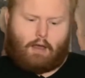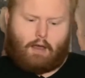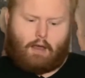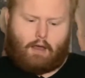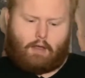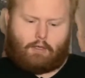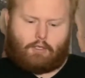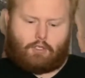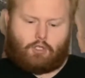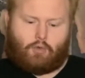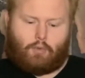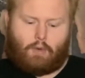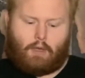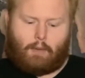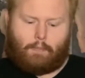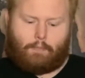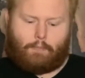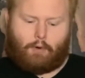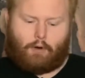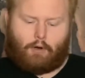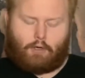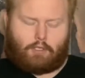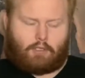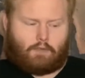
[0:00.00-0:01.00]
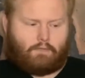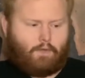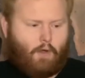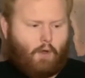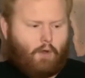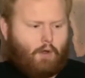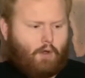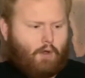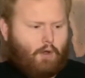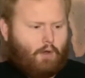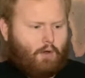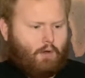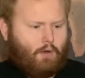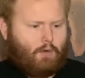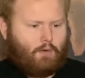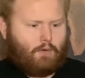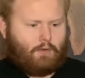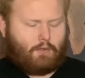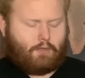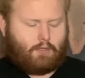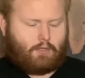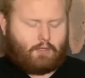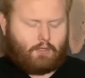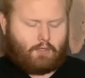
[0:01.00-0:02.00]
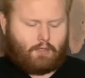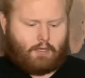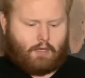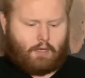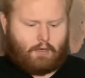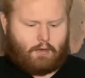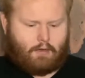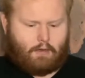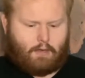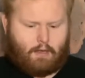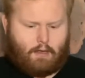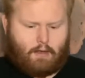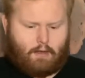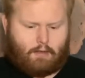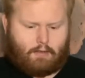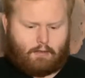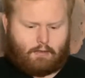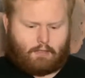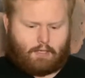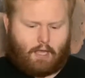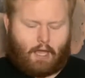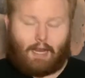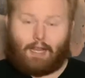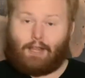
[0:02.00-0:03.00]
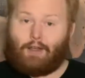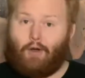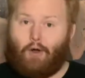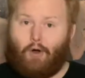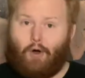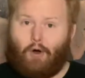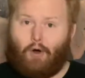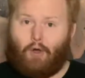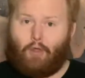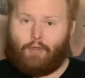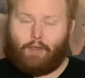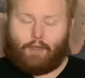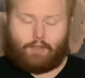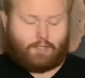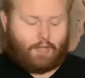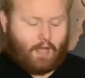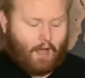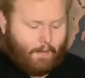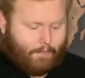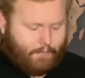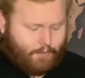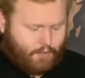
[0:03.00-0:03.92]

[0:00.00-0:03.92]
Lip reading: doing burst photos, and setting all this up.